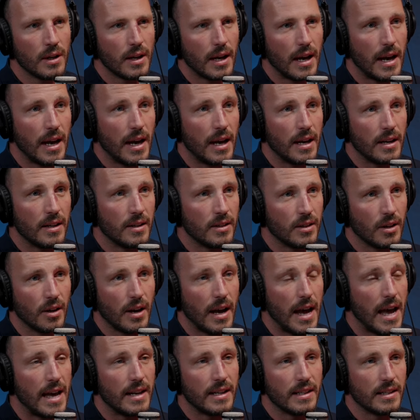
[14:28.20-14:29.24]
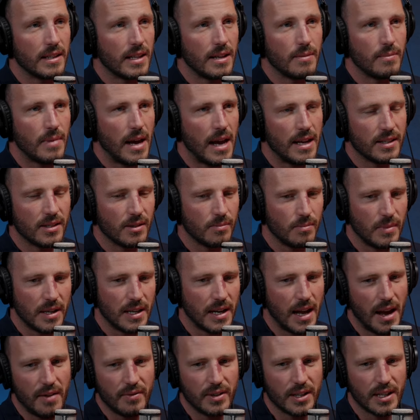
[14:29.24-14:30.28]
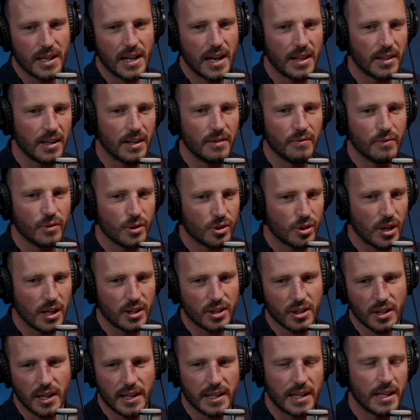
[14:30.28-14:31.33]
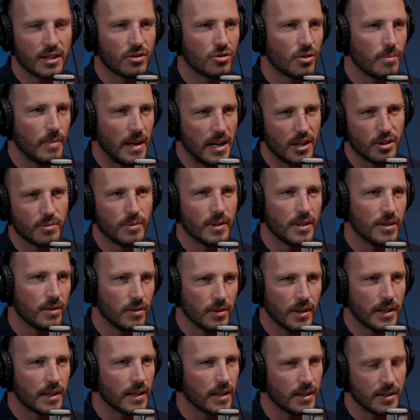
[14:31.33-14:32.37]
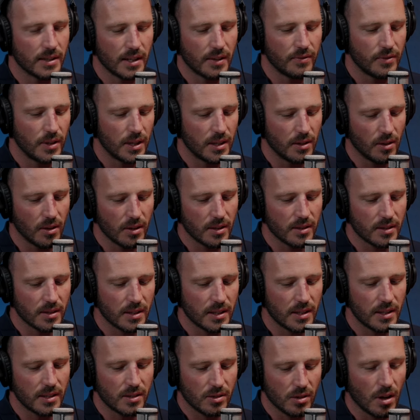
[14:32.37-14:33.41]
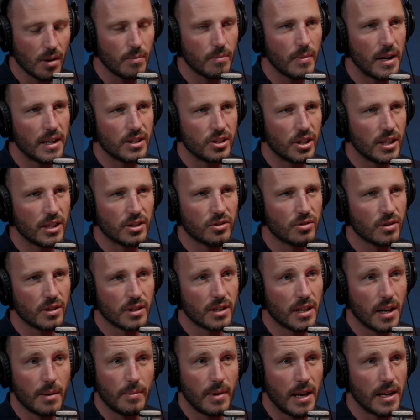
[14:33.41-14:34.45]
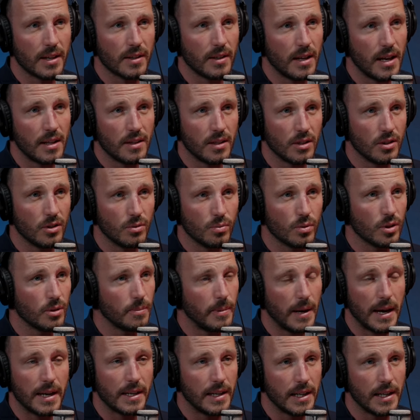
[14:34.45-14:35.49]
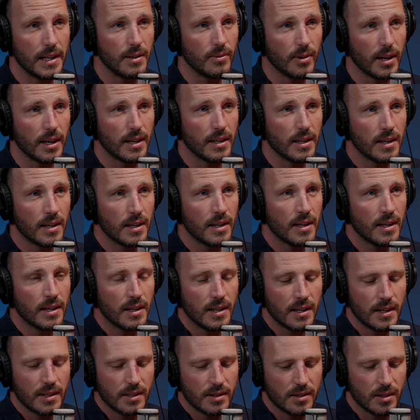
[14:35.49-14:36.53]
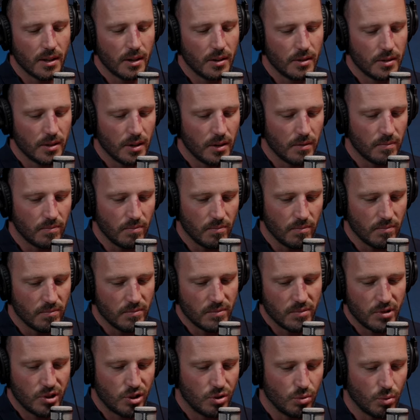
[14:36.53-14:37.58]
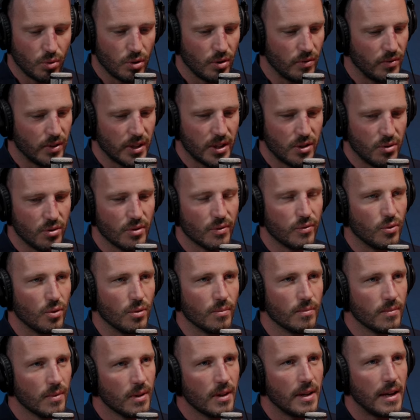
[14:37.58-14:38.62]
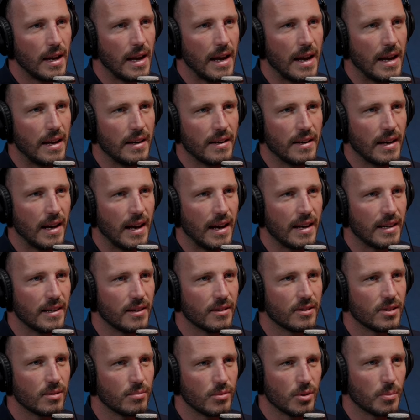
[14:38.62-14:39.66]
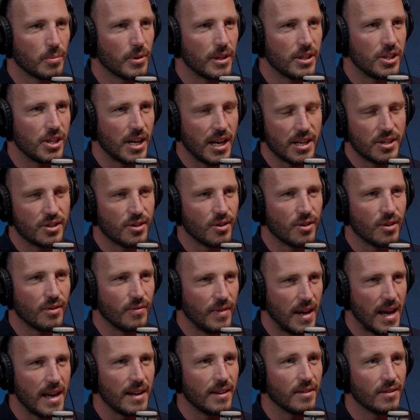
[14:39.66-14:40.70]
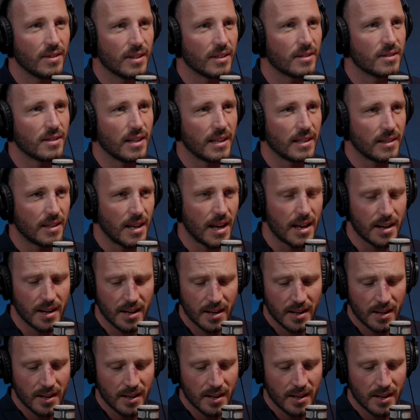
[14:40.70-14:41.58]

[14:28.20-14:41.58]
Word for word: and you know, adding them hasn't meant having to get other infrastructure like extra management and all that kind of stuff, then honestly, there's not much extra to come out of that than you would have paid anyway. So, you know, short of a uniform and uh, you know, some depreciation on a van and things like that,